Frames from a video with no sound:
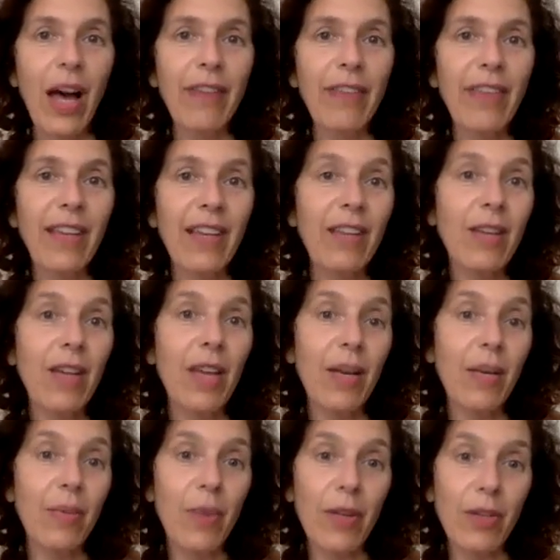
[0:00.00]
think
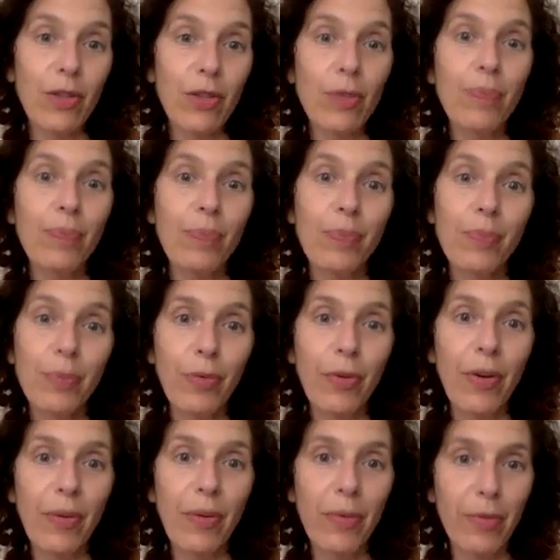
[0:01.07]
it was
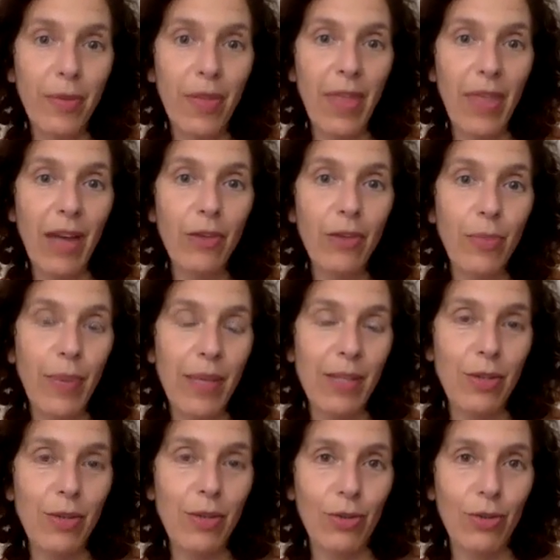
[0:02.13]
for now the best
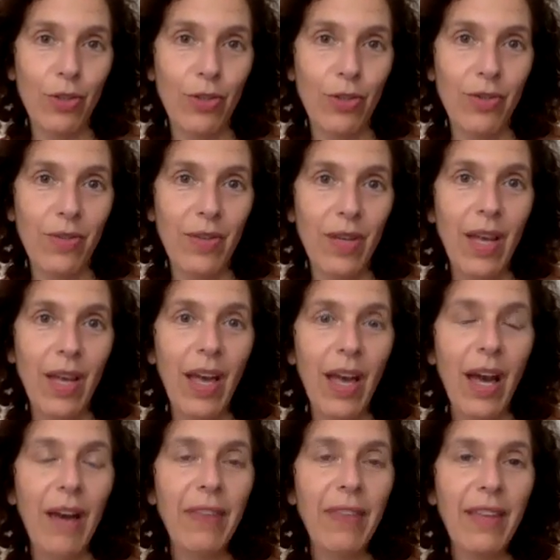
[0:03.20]
solution.
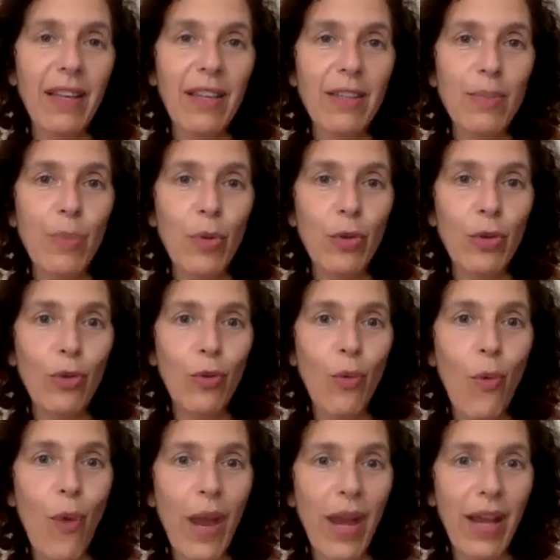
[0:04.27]
I think it's more the
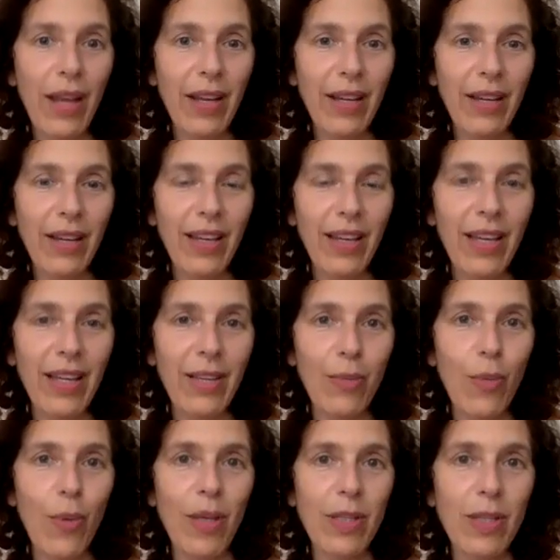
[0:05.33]
way it
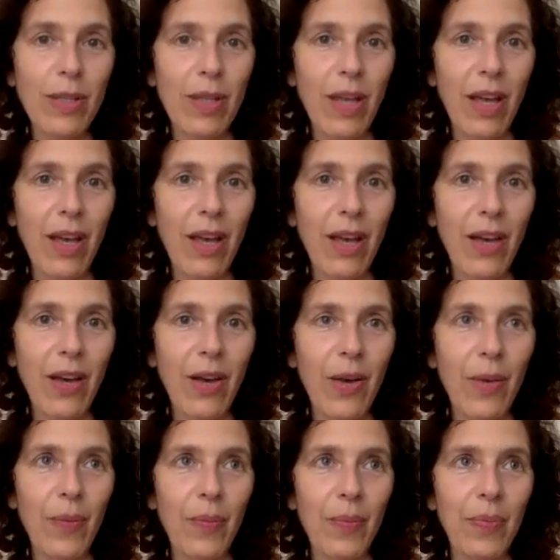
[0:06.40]
was
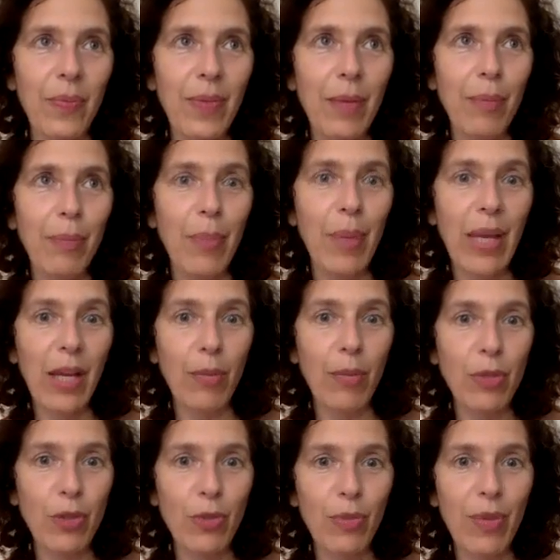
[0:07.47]
bring up
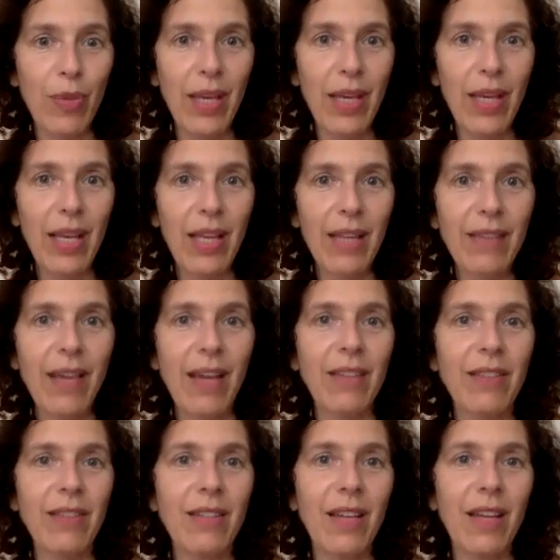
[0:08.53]
to me
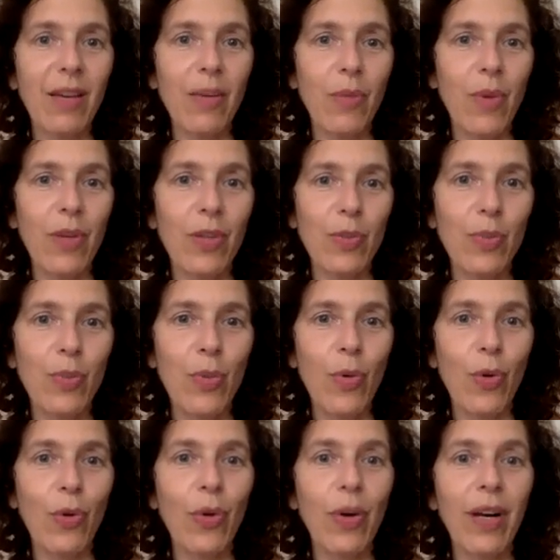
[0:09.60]
that it was
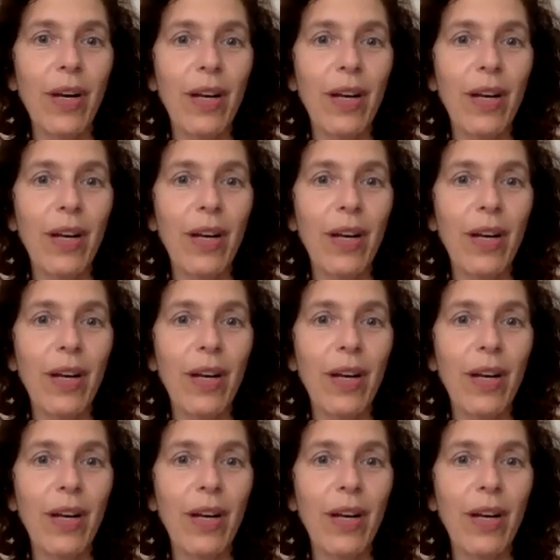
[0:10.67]
more